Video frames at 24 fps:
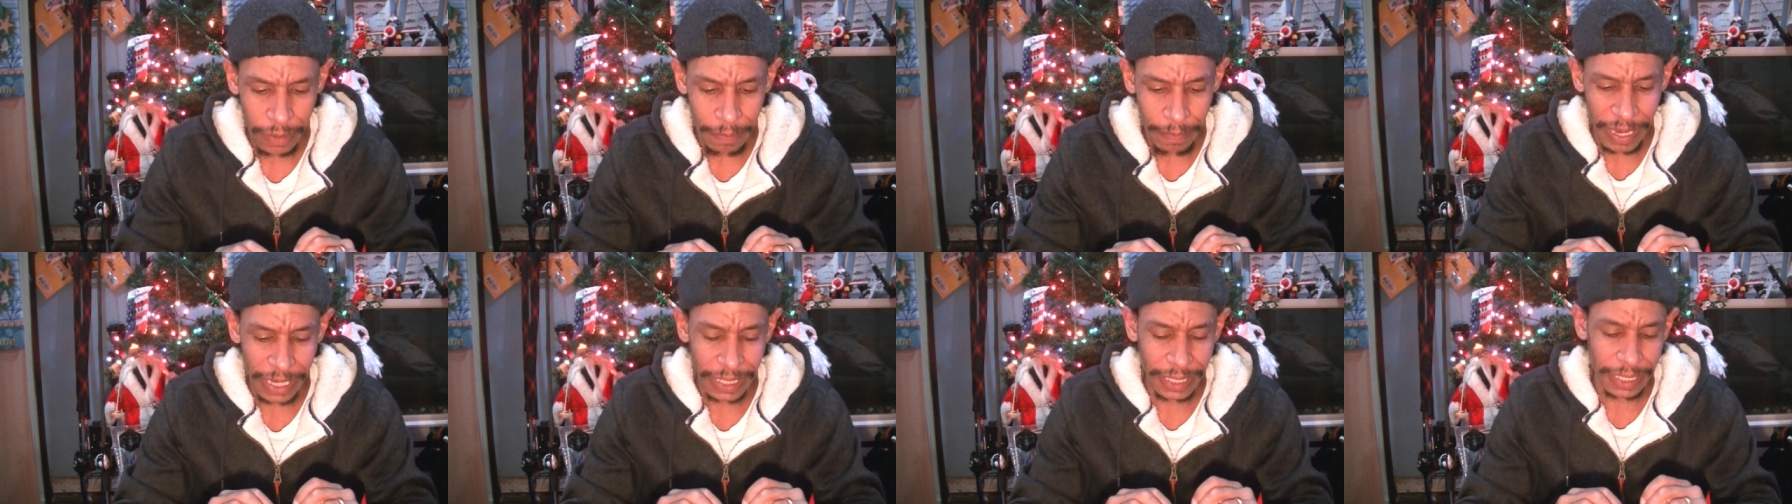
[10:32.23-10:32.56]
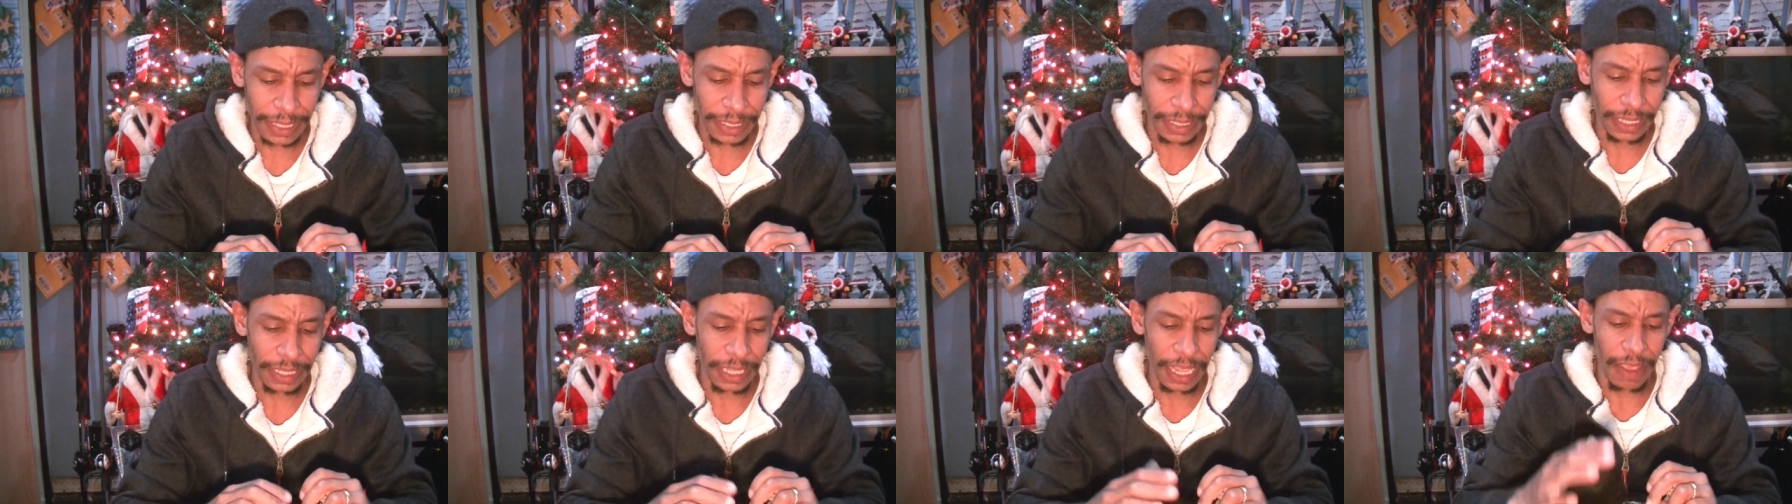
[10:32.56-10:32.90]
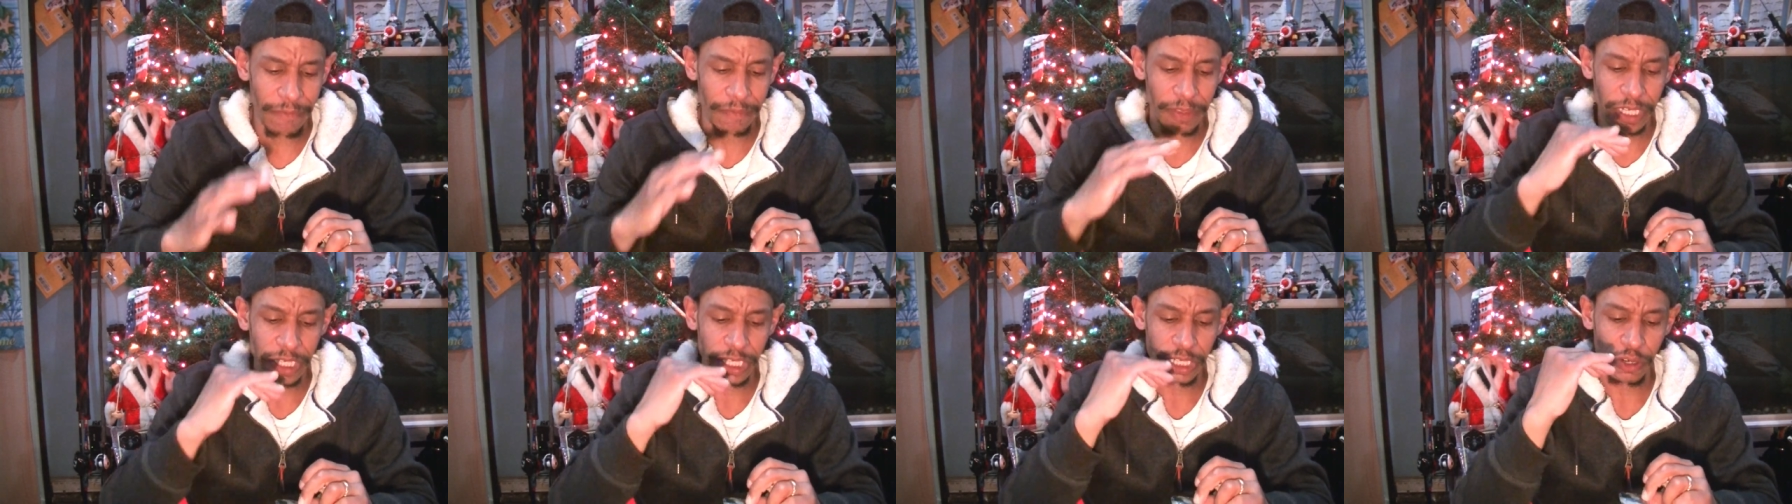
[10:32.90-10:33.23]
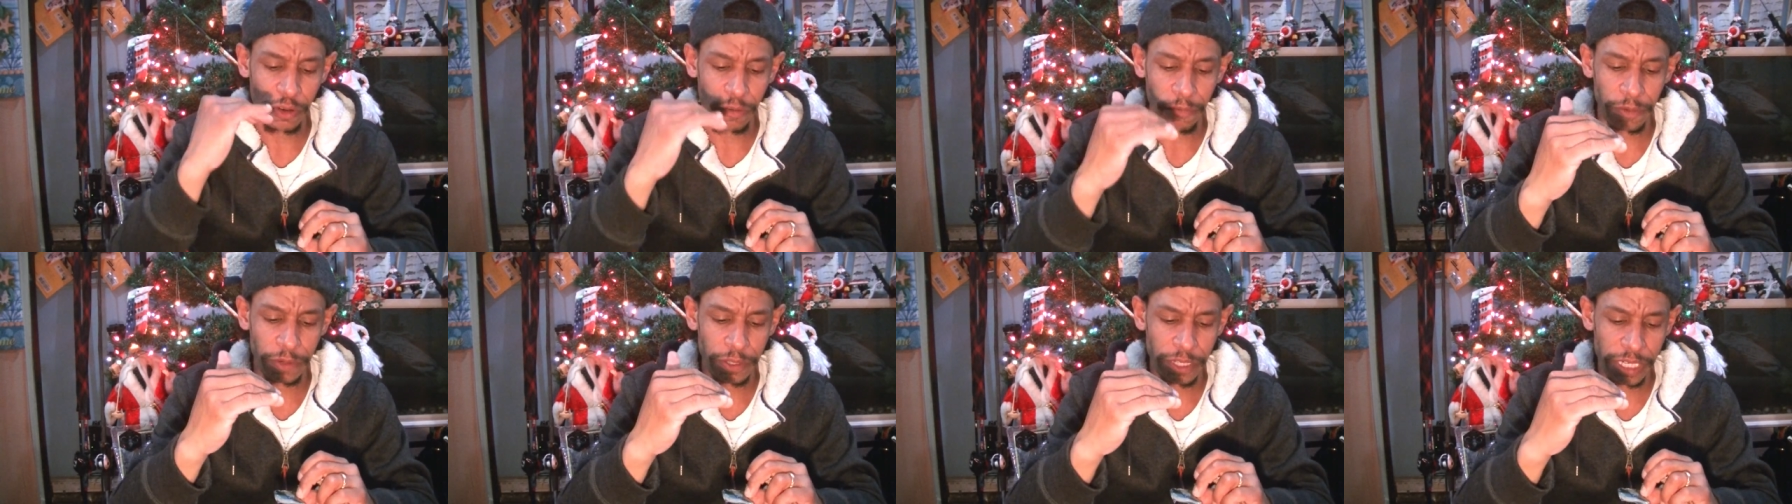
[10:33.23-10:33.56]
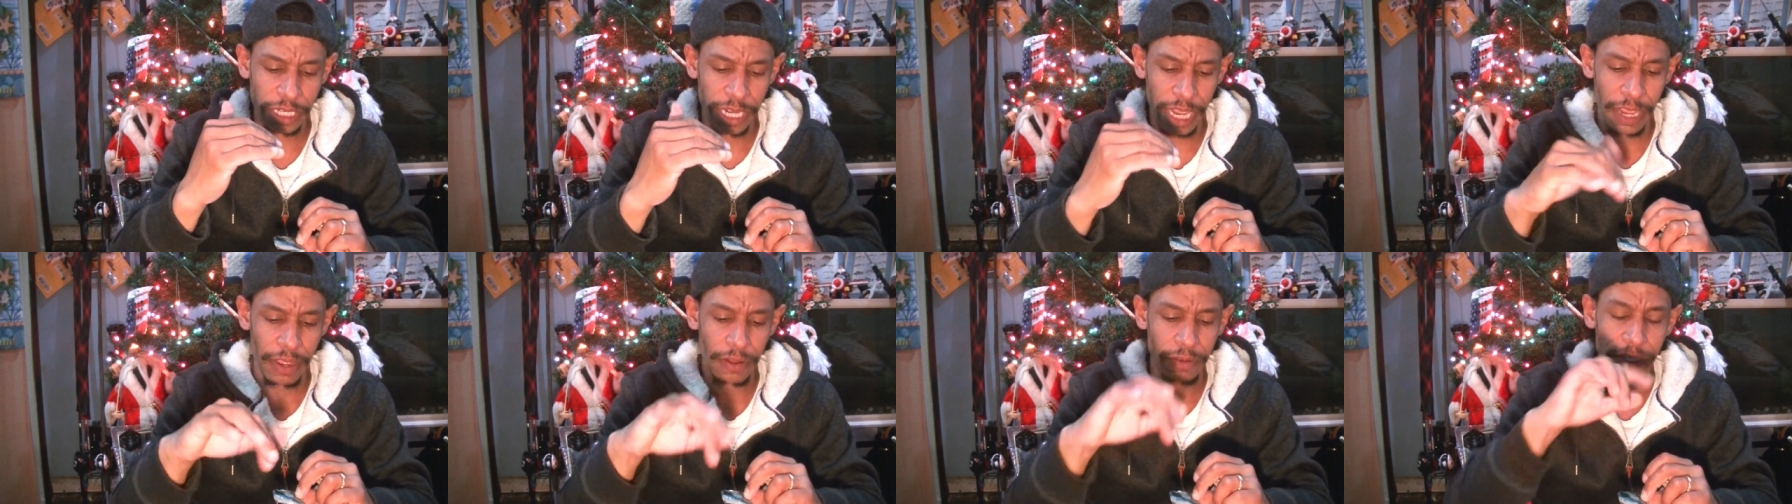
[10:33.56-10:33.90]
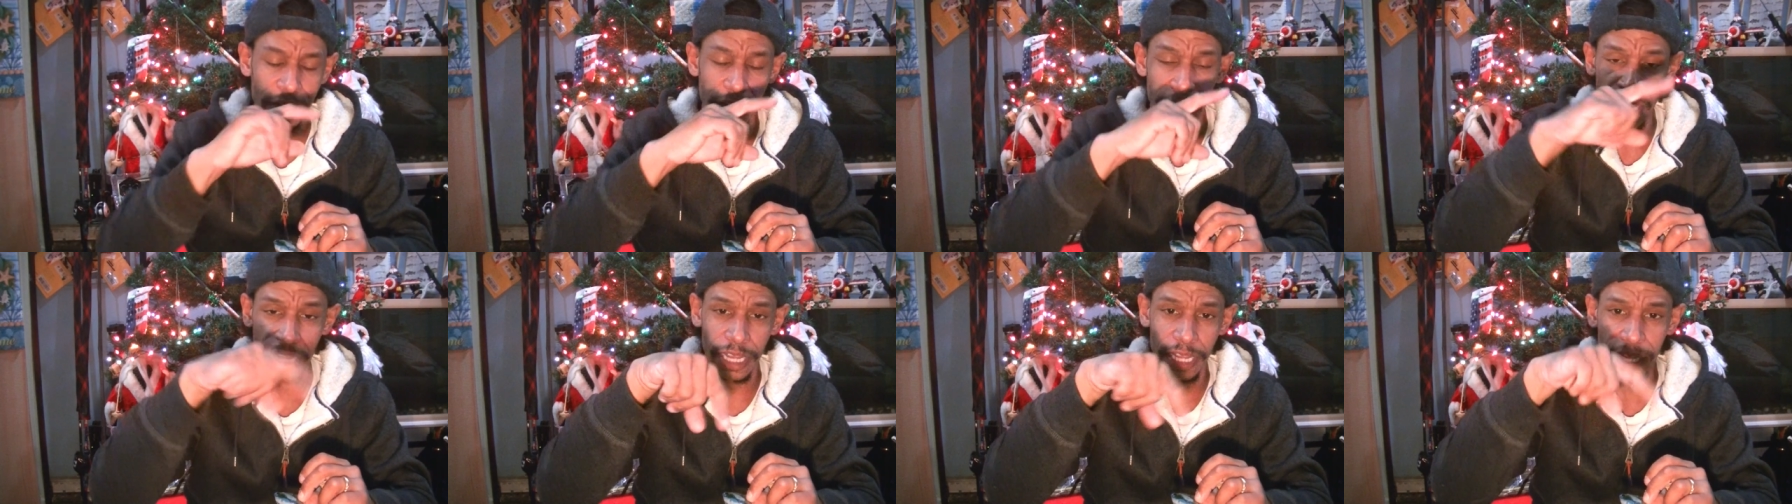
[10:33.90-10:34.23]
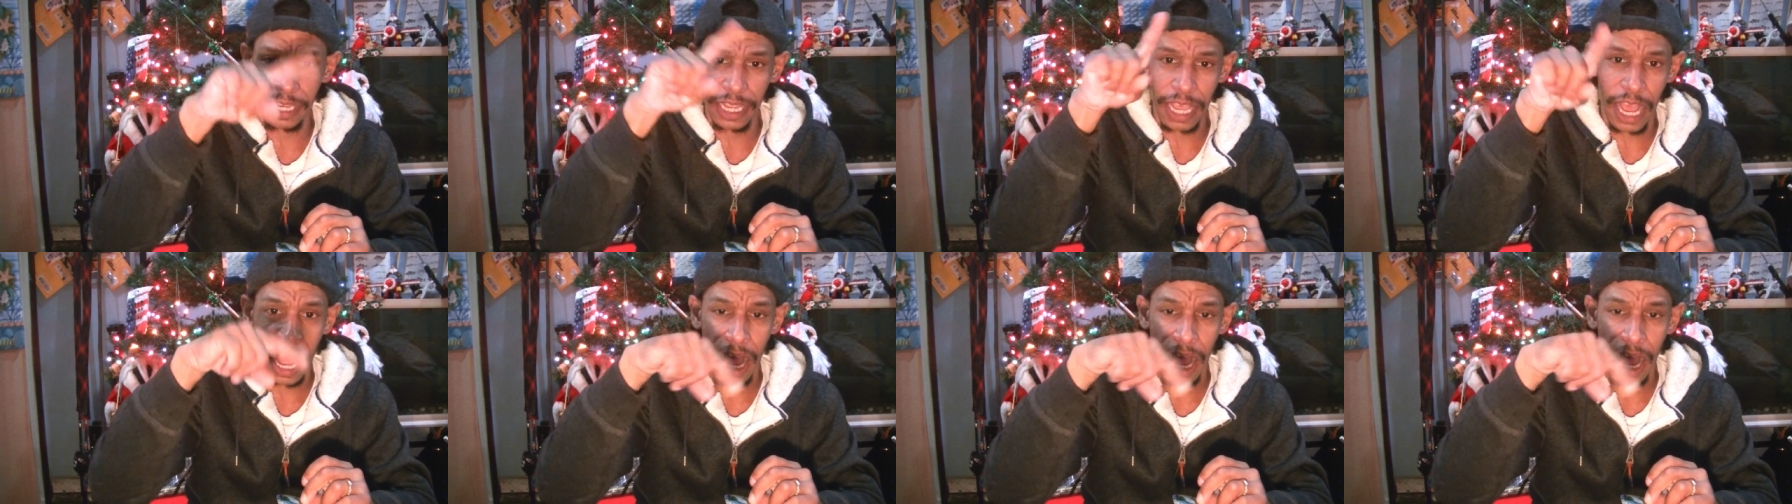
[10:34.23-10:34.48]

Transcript: Basically, you have the silver scales and the